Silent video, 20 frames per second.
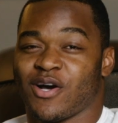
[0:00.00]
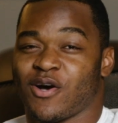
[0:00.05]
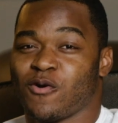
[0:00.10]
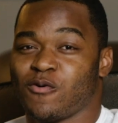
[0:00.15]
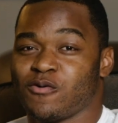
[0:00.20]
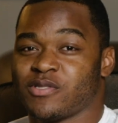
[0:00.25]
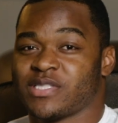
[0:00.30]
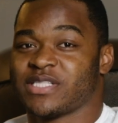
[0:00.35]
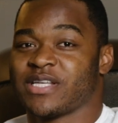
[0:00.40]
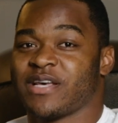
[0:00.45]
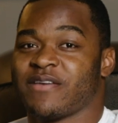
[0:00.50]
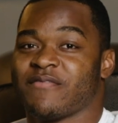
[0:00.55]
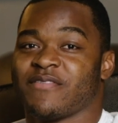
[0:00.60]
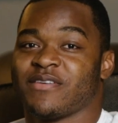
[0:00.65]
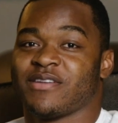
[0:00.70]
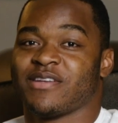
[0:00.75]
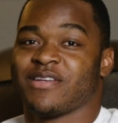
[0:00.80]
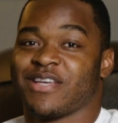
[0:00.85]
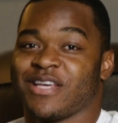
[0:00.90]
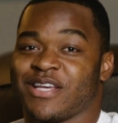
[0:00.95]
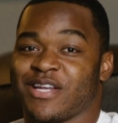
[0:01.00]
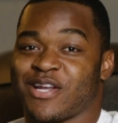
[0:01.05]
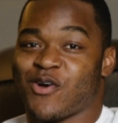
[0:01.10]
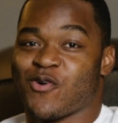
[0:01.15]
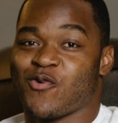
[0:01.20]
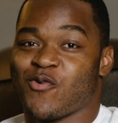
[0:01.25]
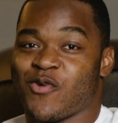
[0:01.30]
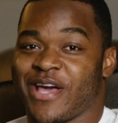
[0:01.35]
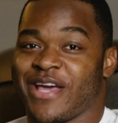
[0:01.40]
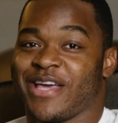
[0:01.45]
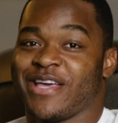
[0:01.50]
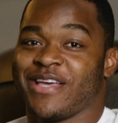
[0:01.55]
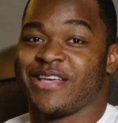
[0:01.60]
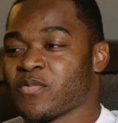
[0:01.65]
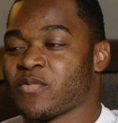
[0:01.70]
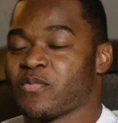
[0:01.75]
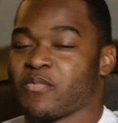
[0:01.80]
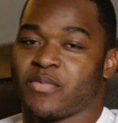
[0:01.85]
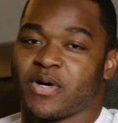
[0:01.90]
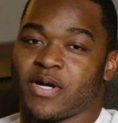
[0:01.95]
07, and 08.
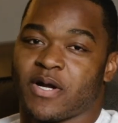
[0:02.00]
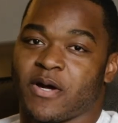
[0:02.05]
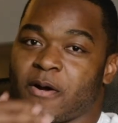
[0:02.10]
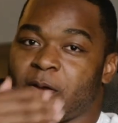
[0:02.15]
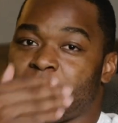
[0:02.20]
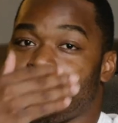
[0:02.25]
But,